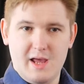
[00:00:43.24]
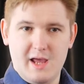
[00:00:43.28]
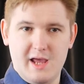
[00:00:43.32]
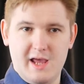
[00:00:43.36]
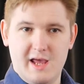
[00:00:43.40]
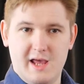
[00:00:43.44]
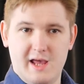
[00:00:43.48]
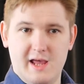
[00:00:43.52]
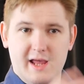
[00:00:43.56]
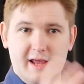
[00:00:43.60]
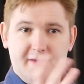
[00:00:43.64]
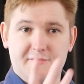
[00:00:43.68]

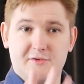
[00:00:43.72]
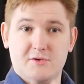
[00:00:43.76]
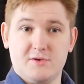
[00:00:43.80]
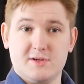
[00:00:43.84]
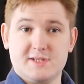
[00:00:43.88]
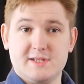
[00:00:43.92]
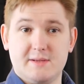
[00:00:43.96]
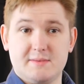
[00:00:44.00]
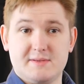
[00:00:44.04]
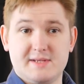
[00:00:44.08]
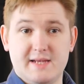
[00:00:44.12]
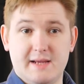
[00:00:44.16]
If you're a
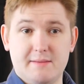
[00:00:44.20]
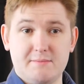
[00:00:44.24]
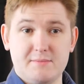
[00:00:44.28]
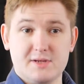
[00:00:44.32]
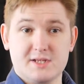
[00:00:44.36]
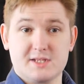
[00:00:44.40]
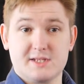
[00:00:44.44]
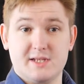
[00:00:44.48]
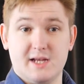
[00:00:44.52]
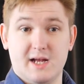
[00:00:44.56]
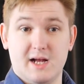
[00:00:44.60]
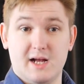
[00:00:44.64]
September
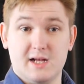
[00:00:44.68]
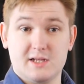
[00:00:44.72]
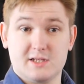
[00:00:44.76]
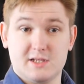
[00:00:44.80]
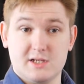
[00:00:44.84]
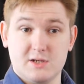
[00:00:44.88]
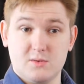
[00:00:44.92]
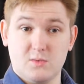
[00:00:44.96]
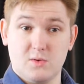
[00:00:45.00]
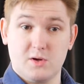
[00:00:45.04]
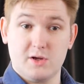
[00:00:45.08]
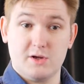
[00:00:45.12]

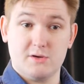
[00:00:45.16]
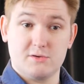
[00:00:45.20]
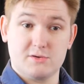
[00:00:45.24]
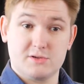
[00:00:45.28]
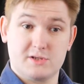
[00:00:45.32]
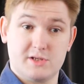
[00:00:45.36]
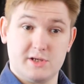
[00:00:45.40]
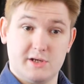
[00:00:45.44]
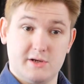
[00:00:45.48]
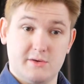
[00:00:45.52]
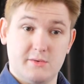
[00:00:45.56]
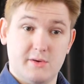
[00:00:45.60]
starter, what you'll
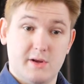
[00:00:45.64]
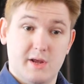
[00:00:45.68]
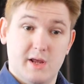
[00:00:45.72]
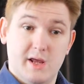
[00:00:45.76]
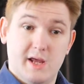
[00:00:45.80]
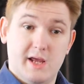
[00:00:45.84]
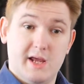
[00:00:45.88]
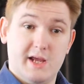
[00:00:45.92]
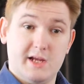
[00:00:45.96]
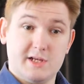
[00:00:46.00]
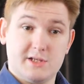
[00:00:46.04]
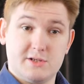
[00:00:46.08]
do
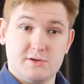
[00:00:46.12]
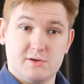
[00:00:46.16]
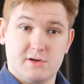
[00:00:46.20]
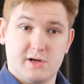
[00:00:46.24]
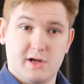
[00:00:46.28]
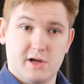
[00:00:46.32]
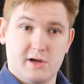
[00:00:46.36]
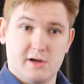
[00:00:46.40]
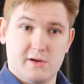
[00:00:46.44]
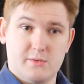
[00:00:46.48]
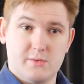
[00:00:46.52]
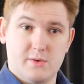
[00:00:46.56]
is you'll
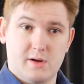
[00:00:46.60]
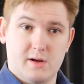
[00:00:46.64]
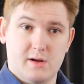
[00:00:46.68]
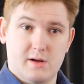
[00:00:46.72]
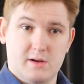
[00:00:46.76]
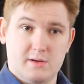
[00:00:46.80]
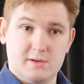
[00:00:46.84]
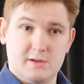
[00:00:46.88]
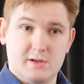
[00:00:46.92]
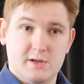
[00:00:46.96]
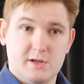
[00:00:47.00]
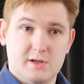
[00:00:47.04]
go
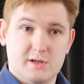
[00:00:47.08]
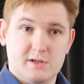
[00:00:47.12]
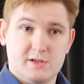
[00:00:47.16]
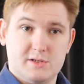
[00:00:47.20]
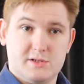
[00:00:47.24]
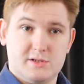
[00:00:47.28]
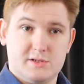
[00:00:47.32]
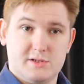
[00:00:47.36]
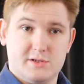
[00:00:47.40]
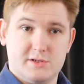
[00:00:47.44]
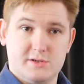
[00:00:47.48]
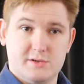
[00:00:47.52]
on
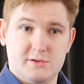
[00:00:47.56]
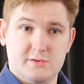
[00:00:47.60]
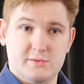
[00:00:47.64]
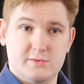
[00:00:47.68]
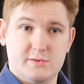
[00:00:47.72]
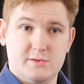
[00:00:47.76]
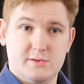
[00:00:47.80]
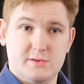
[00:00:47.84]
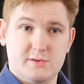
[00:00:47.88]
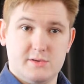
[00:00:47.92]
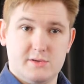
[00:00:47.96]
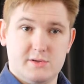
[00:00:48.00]

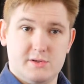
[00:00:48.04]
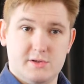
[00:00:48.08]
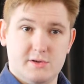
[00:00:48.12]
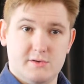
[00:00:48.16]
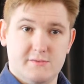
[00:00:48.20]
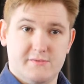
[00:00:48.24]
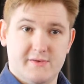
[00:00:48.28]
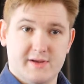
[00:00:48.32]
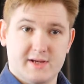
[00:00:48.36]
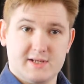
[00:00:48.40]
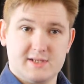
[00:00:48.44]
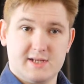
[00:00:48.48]
to
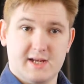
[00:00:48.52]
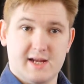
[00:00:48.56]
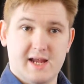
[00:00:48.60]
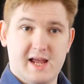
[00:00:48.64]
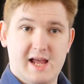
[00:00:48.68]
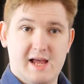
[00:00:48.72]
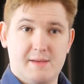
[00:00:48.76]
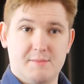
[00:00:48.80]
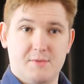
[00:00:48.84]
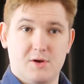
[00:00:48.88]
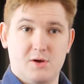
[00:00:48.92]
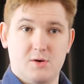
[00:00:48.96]
do things like
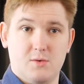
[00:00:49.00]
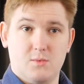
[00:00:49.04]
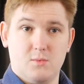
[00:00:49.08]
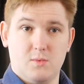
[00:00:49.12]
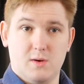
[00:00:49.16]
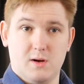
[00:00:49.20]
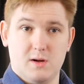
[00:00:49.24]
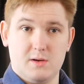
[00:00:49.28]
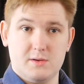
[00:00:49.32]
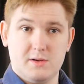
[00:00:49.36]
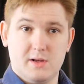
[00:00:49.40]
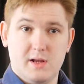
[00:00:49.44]

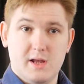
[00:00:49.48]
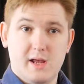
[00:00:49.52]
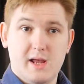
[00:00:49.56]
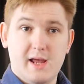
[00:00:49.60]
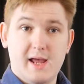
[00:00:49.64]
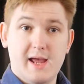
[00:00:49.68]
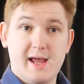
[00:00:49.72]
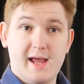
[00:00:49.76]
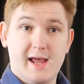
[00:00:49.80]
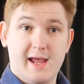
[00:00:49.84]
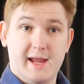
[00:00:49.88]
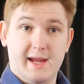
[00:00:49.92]
MO1
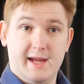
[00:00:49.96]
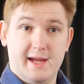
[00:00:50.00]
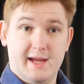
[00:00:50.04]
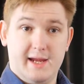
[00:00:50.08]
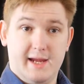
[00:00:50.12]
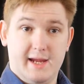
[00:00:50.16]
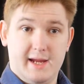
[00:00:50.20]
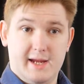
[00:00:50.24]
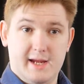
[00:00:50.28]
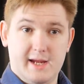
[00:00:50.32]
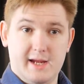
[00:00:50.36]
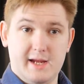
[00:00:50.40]

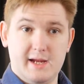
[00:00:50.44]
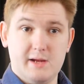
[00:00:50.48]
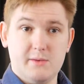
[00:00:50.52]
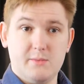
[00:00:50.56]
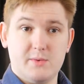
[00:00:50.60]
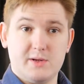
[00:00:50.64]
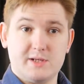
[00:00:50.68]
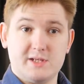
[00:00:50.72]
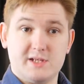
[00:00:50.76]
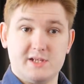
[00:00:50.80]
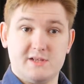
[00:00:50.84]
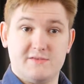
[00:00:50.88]
AEE,
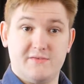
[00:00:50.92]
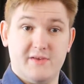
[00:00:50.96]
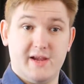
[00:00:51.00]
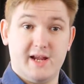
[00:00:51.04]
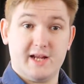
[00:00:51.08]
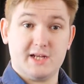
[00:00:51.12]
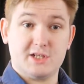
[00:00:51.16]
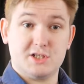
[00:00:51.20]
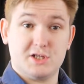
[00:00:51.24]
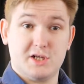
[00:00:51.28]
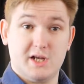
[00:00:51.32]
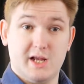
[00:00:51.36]
which is
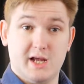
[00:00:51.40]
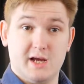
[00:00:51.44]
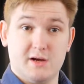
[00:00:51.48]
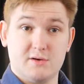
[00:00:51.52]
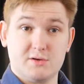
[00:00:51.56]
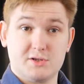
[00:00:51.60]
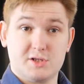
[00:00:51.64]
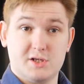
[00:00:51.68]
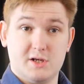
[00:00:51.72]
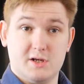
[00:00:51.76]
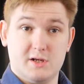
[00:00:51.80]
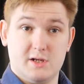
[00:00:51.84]

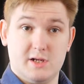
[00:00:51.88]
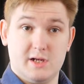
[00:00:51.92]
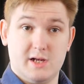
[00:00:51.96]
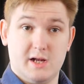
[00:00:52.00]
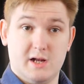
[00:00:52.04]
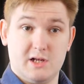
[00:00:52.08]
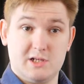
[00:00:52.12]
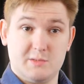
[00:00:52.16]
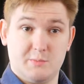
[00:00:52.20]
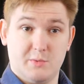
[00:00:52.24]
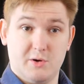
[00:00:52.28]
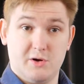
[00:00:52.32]
VHDL, so you'll learn
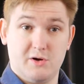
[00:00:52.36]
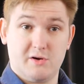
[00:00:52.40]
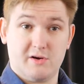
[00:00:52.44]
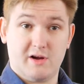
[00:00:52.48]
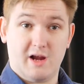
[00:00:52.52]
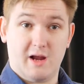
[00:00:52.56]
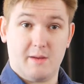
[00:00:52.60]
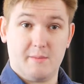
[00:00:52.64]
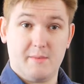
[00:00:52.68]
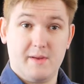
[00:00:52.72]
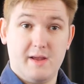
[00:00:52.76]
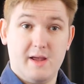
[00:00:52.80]
how to
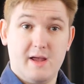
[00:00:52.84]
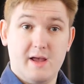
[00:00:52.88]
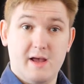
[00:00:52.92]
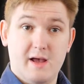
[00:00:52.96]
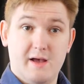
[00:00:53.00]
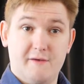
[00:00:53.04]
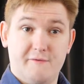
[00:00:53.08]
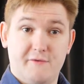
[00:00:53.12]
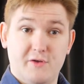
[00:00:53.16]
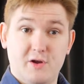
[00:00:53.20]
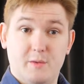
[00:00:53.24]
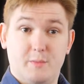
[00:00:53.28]
program
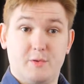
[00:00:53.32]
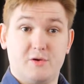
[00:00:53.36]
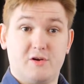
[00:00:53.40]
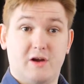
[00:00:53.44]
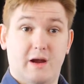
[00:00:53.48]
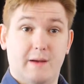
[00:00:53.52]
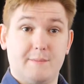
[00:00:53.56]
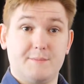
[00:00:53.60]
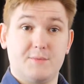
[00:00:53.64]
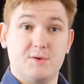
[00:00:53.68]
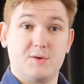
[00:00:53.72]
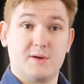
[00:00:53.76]
a field
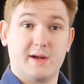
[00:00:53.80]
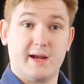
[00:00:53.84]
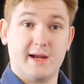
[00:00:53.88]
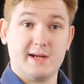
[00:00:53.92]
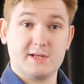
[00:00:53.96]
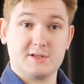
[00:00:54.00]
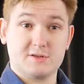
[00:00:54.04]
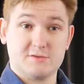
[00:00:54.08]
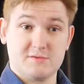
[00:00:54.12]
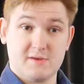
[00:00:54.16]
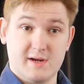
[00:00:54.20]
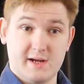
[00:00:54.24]
programmable
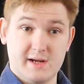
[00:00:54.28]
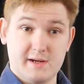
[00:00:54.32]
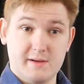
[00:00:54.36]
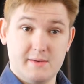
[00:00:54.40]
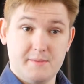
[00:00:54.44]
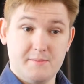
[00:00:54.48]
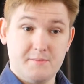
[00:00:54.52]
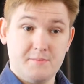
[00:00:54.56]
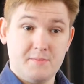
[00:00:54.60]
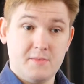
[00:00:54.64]
gate array.